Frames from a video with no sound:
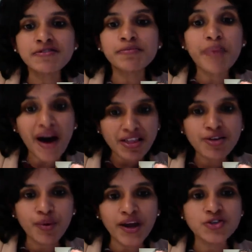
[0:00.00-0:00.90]

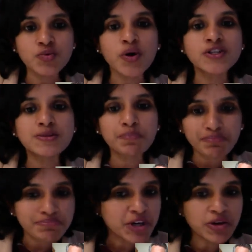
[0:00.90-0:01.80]
pathway towards,
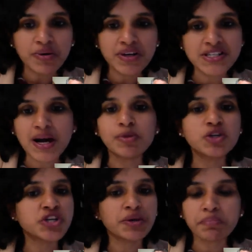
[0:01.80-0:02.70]

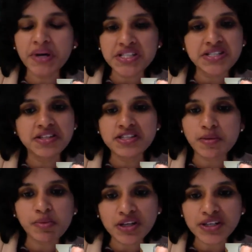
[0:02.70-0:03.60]
establishing peace and
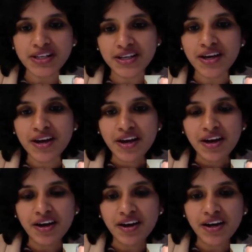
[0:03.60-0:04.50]
stability
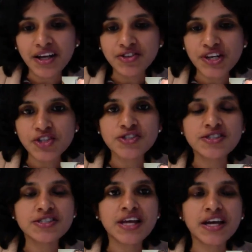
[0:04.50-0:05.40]
in
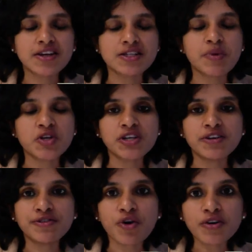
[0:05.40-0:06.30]
regions that are especially
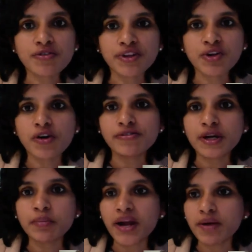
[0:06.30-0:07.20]
fraught with conflict.
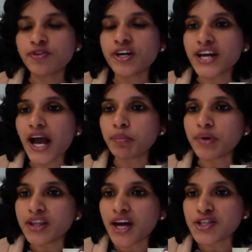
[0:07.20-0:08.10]
But I'm very happy
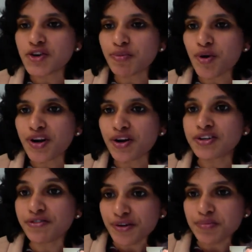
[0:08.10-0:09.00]
that you brought out
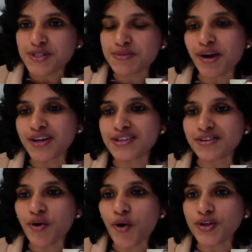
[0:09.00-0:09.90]
different perspective
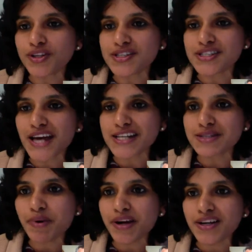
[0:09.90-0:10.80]
on this aspect.